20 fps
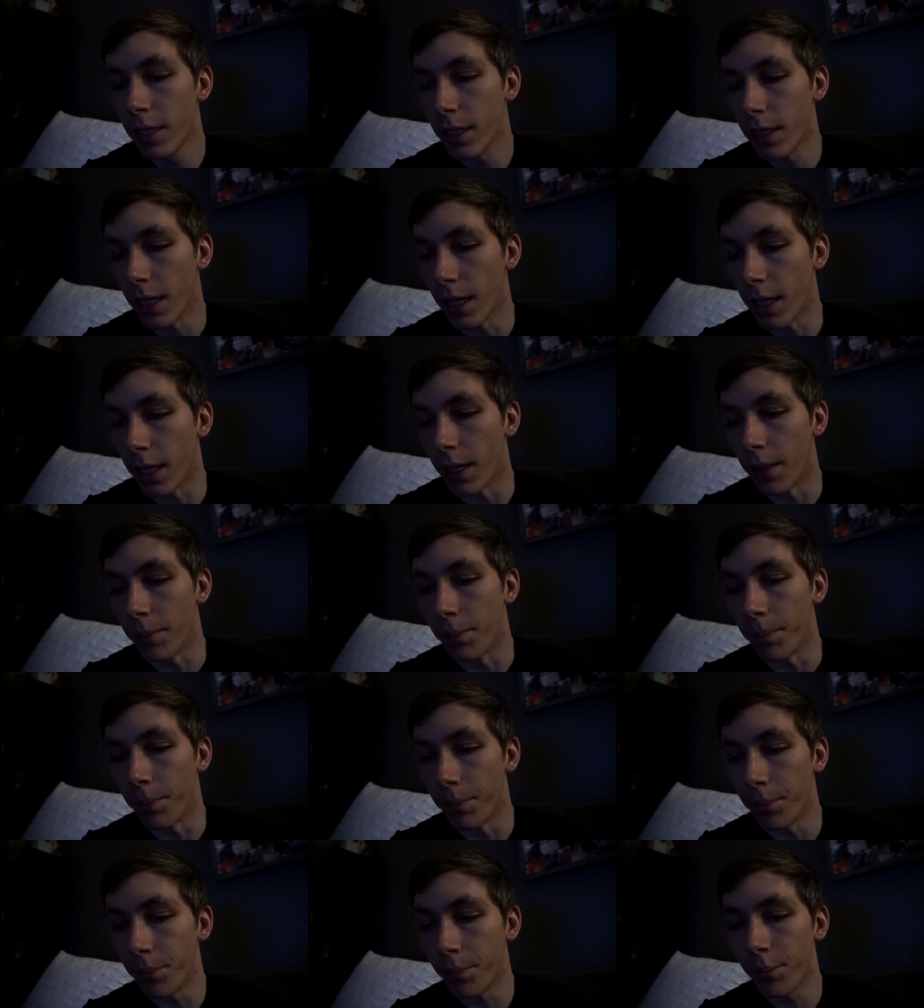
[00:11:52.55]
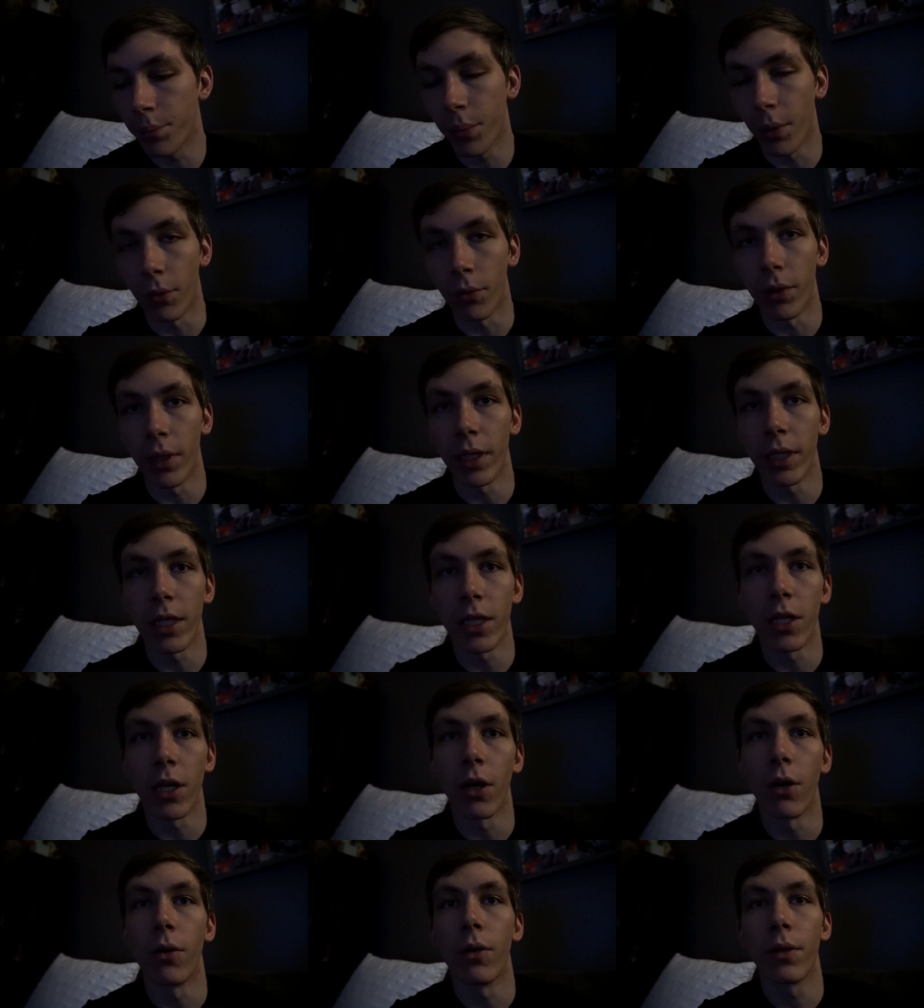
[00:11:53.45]
But really,
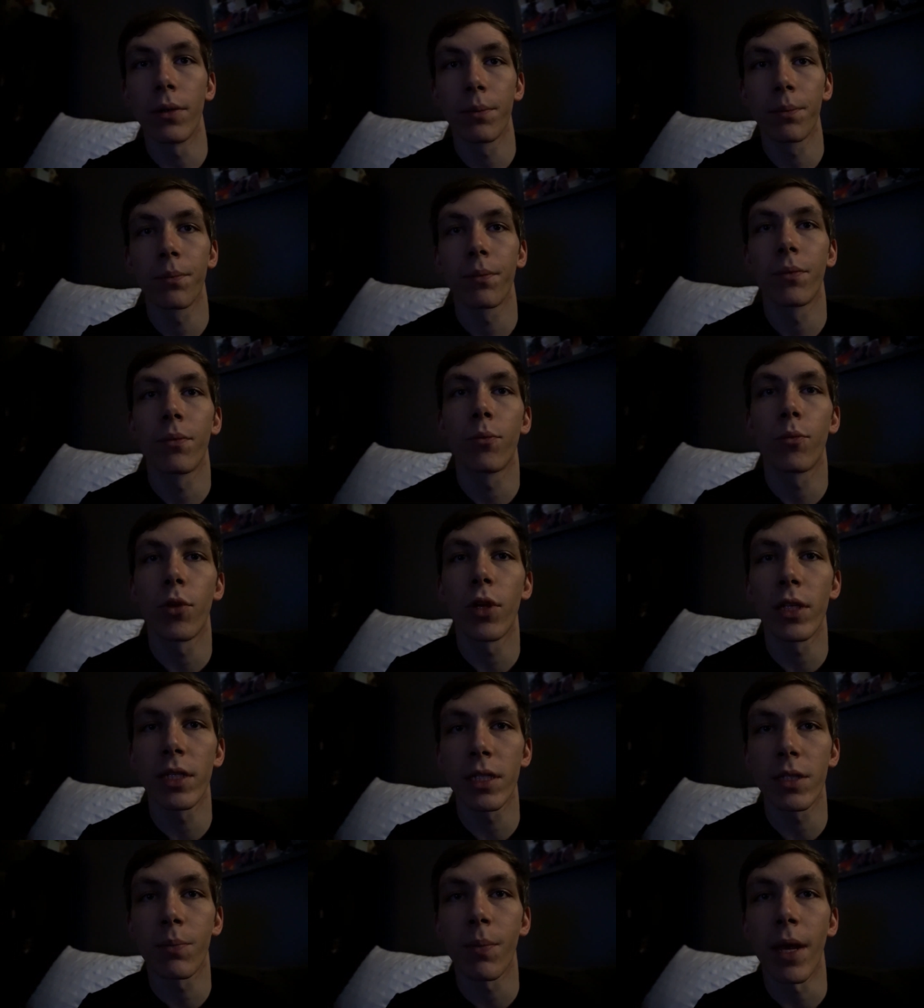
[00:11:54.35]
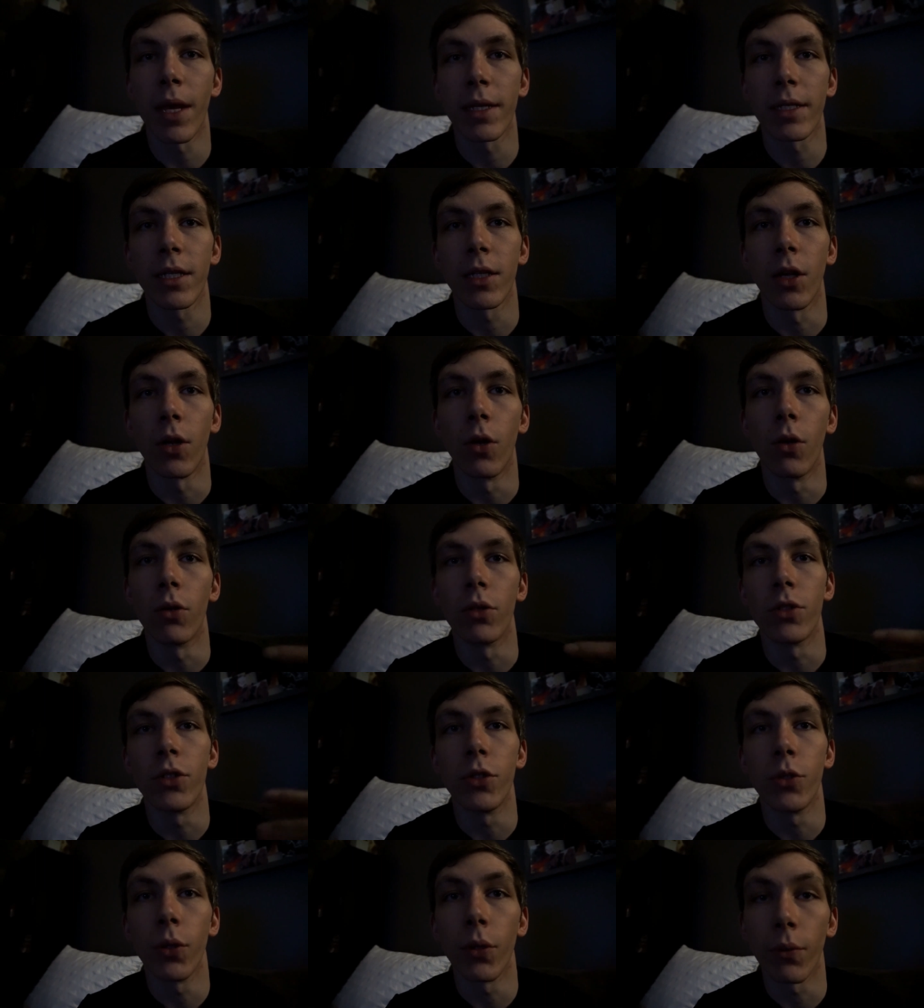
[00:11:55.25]
brings us back to the whole
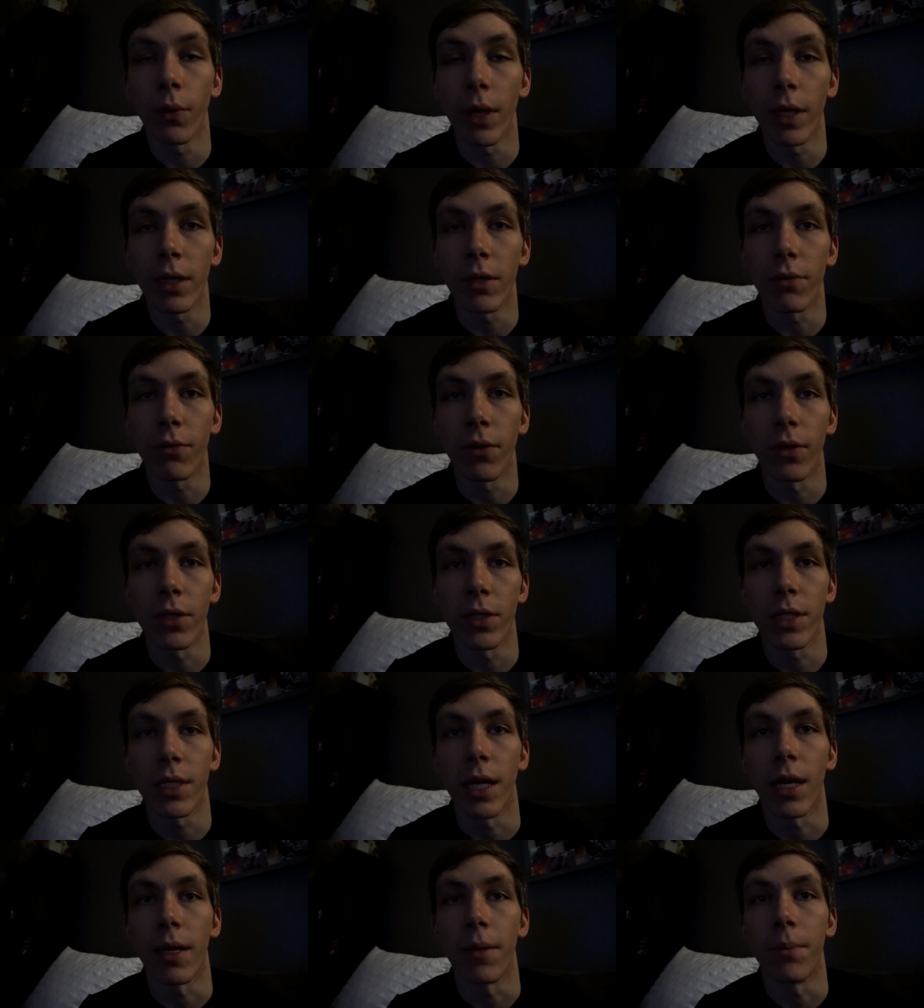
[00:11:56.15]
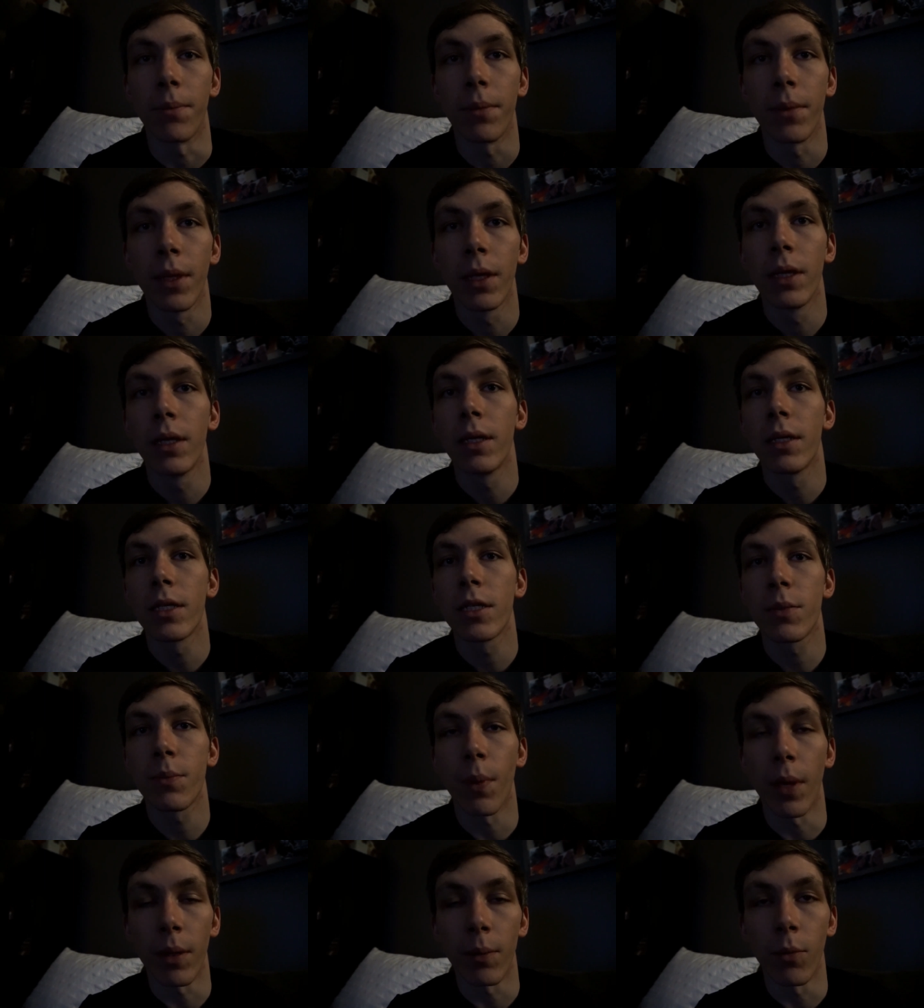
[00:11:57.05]
do it right the first time.
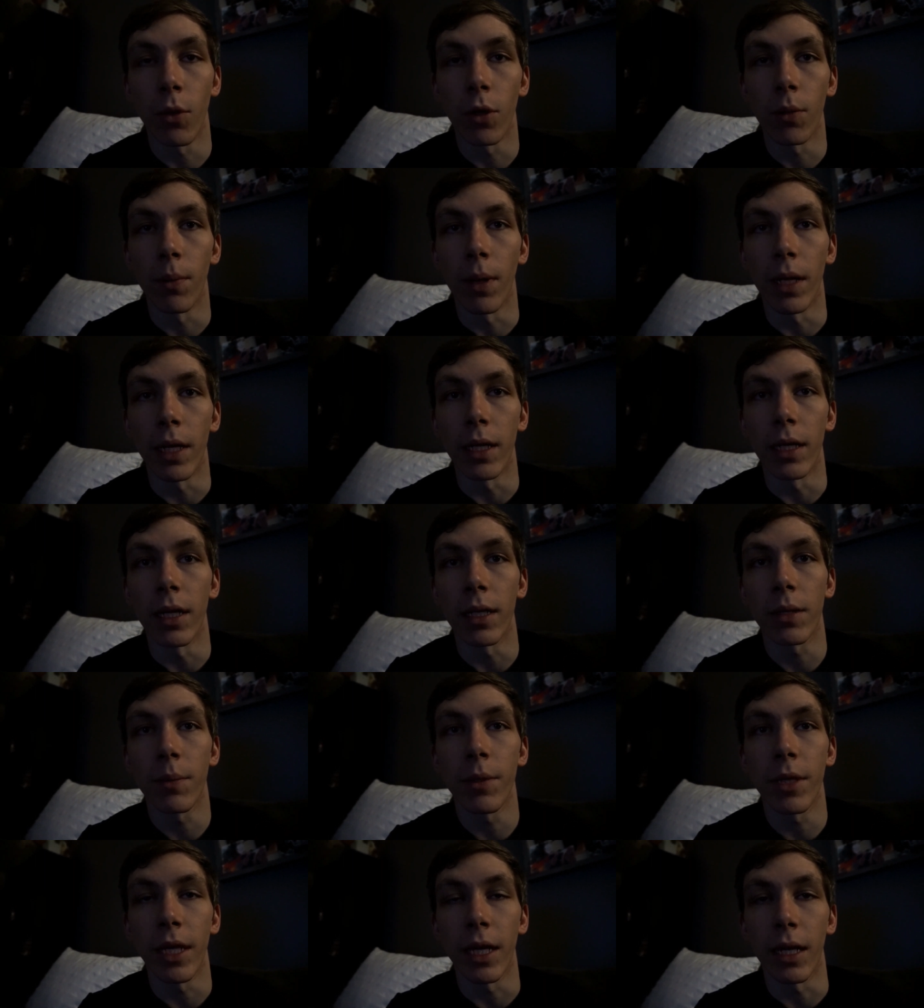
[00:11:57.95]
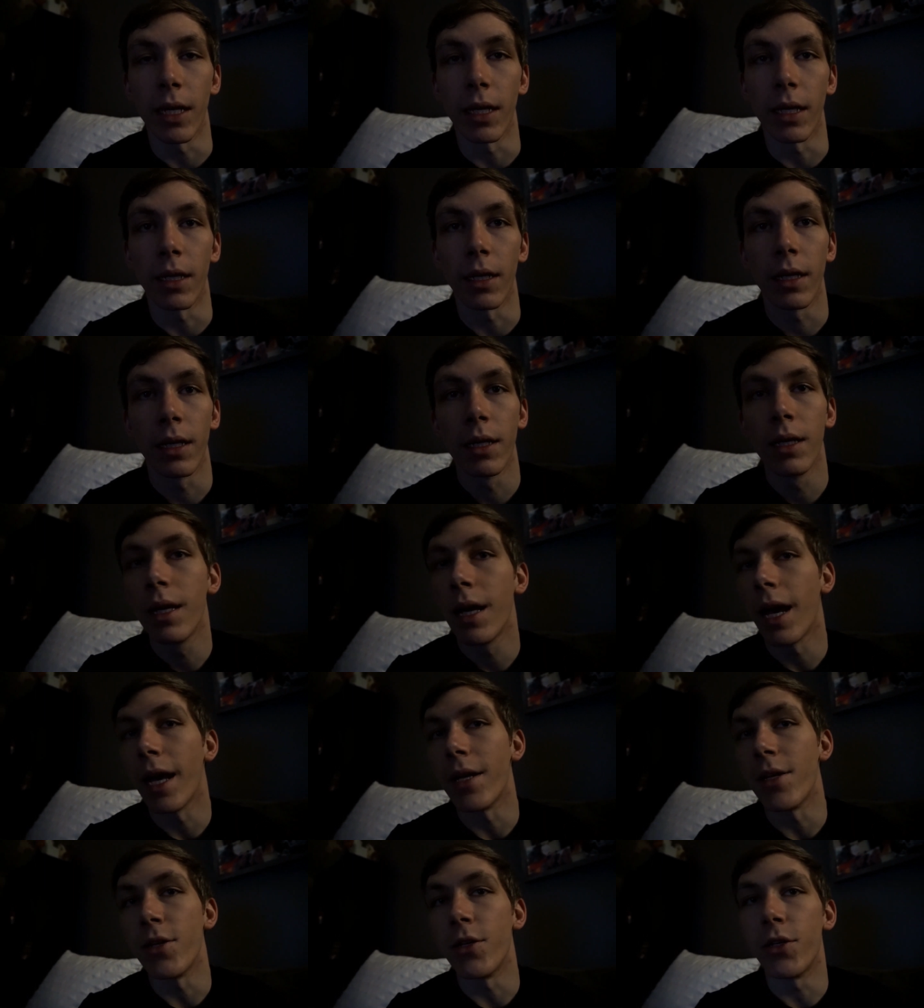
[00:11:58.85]
Spend more money at the beginning,
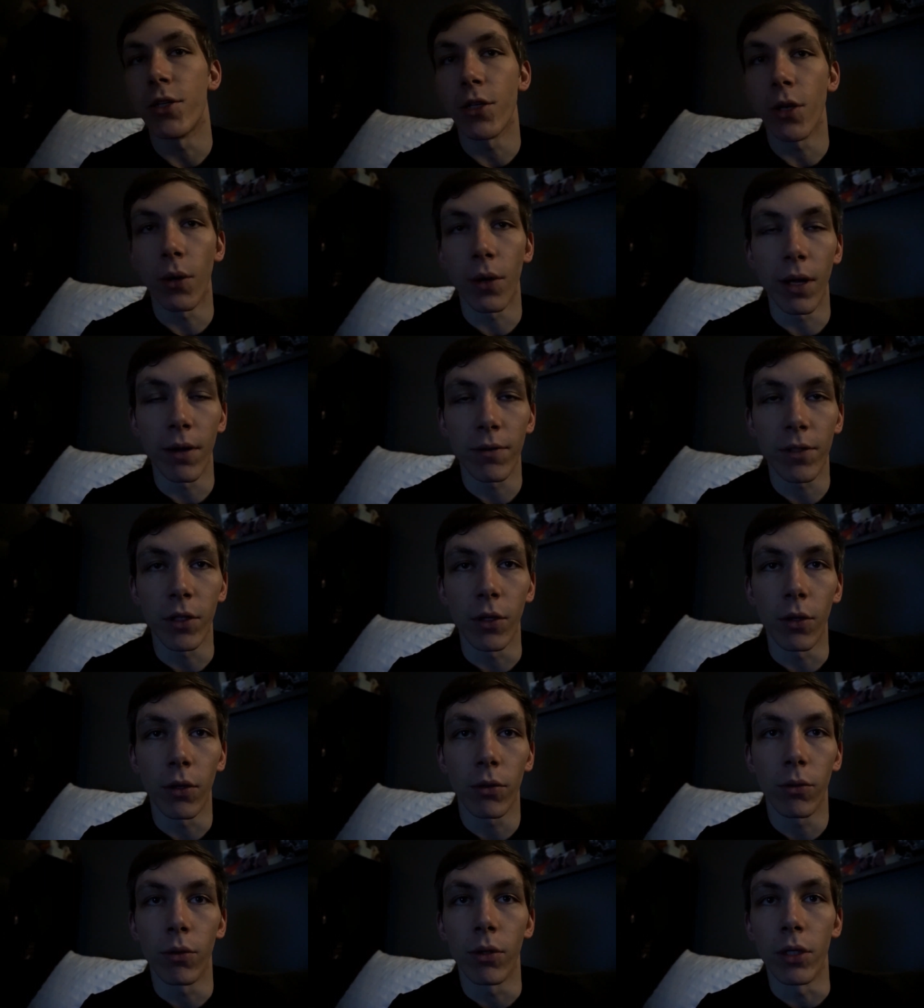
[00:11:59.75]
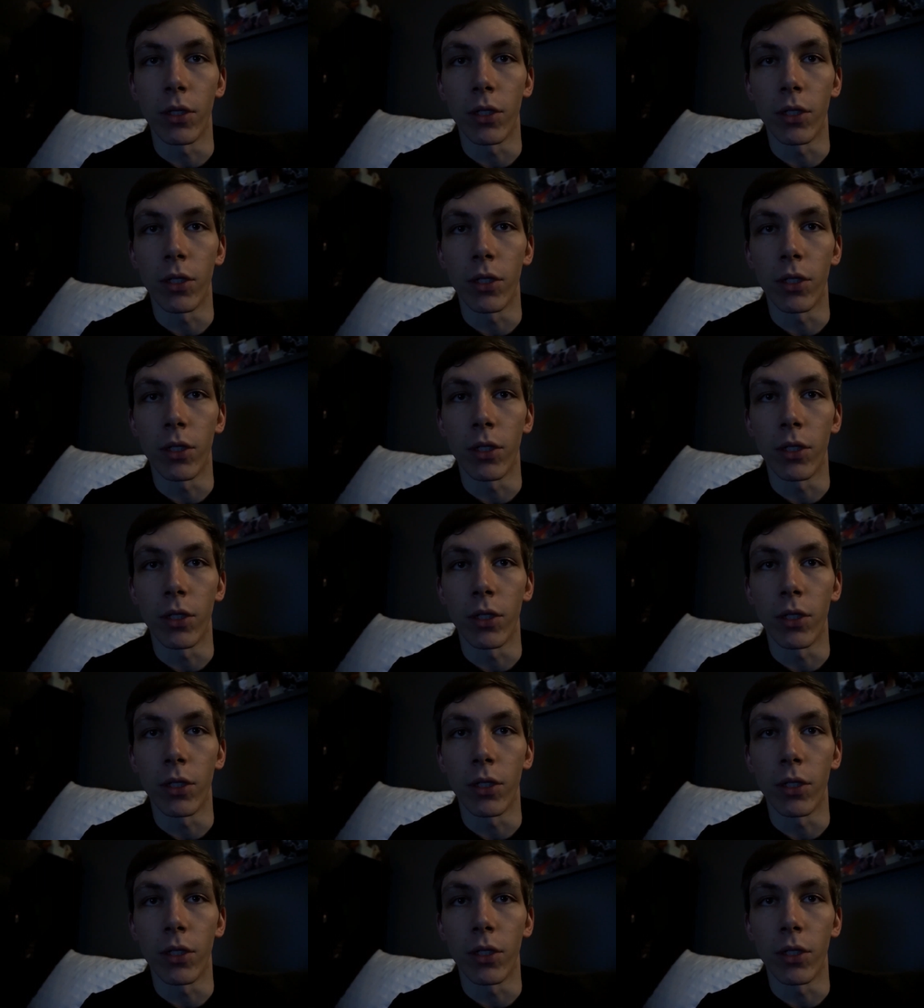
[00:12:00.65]
and you don't have to go through it